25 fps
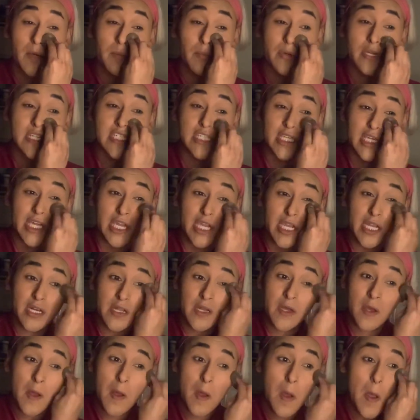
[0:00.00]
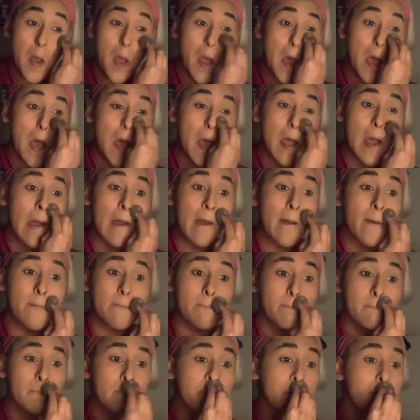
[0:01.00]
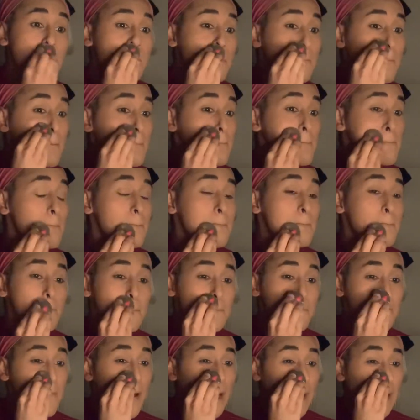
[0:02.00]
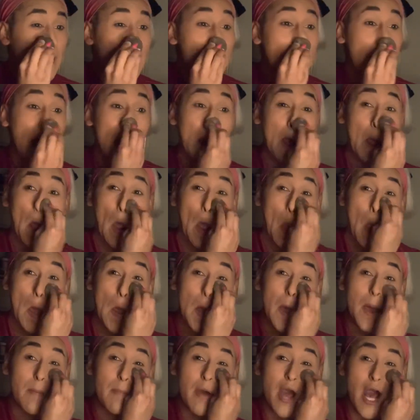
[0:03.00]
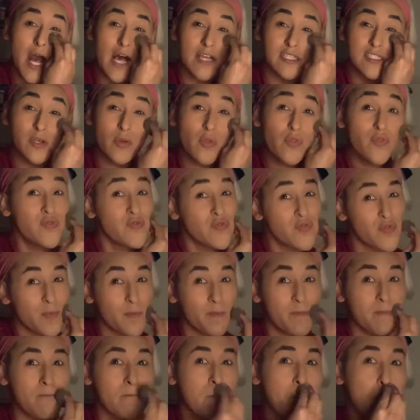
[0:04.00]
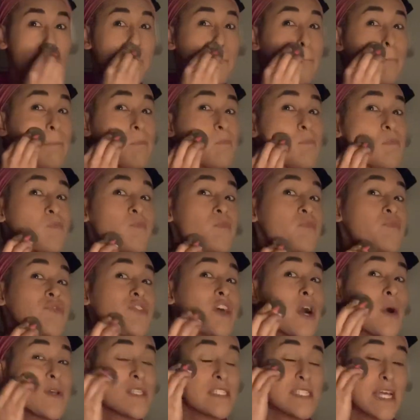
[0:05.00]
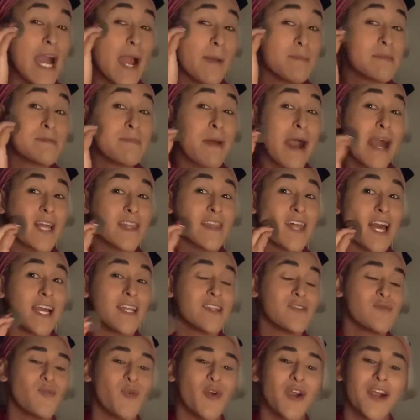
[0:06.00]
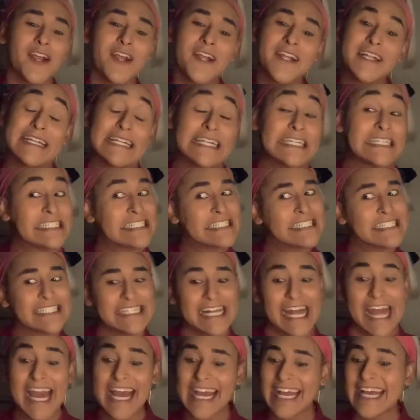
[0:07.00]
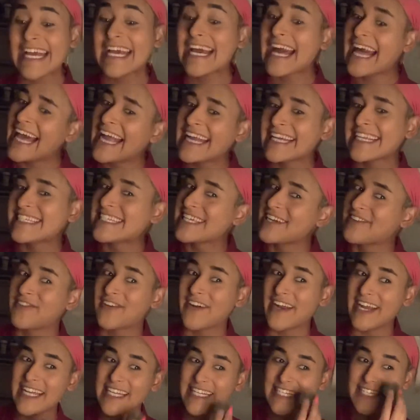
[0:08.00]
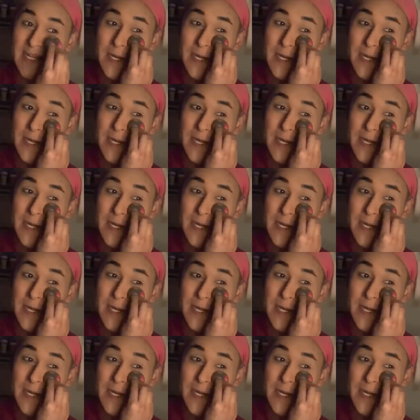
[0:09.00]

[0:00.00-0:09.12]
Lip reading: routine. But yeah, but also those times back then were kind of different.